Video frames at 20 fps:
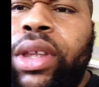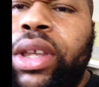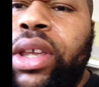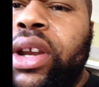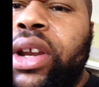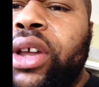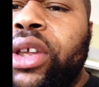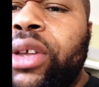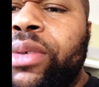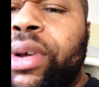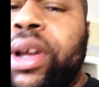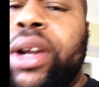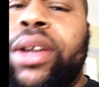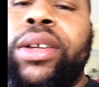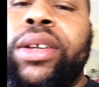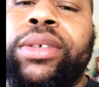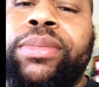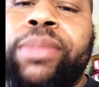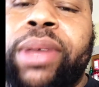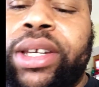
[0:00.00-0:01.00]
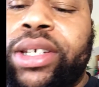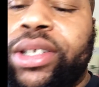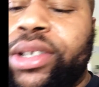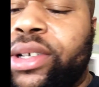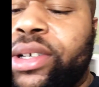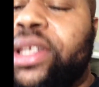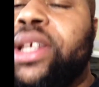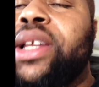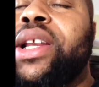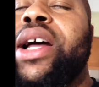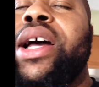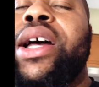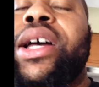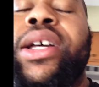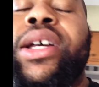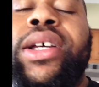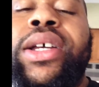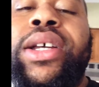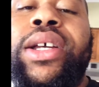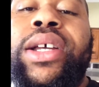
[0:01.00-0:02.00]
you know, you want to make sure
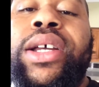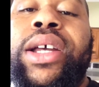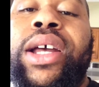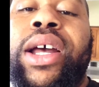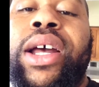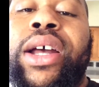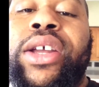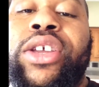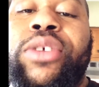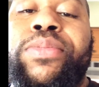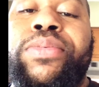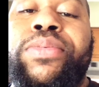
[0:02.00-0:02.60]
that you